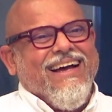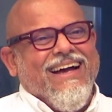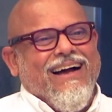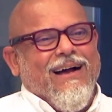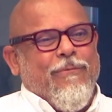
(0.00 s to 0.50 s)

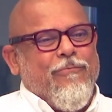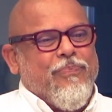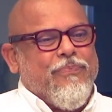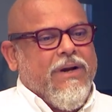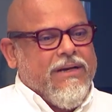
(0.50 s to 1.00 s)

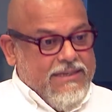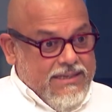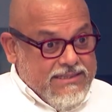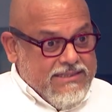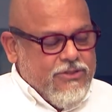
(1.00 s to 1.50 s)
Um, but
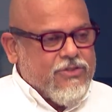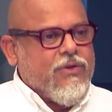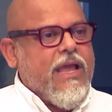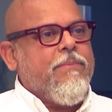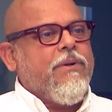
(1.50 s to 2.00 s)
yes, used to
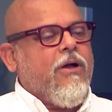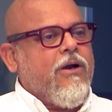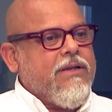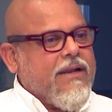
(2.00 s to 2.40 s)
camp a lot.